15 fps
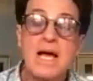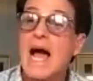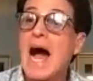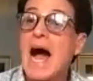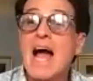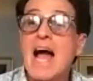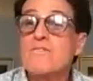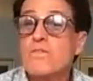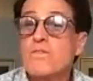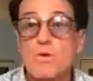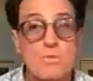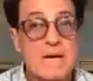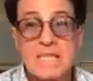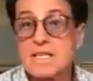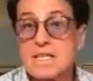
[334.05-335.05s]
I fooled
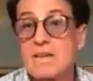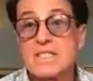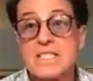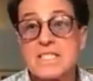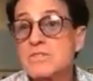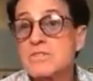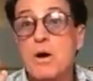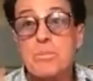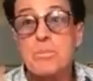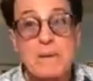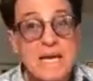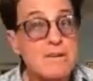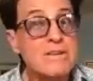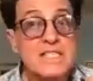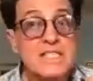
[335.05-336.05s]
myself. I said, no, Peter,
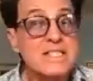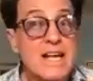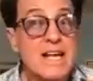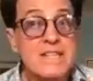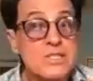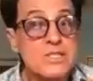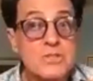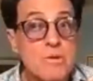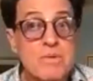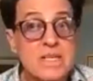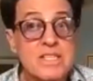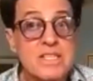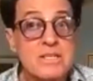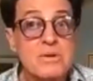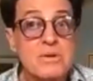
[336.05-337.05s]
there's no
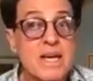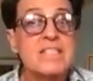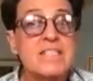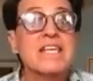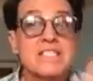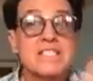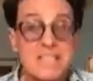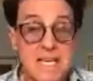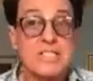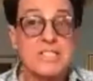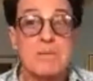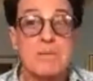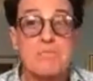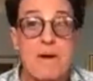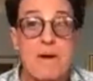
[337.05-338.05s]
residue here. It's the
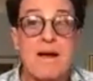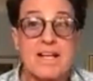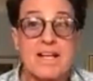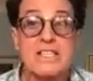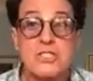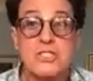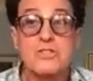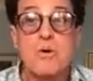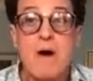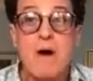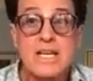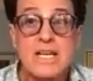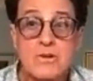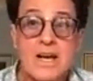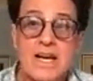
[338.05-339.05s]
product. It's so
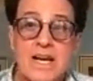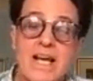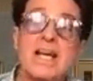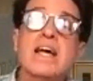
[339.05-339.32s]
hydrating.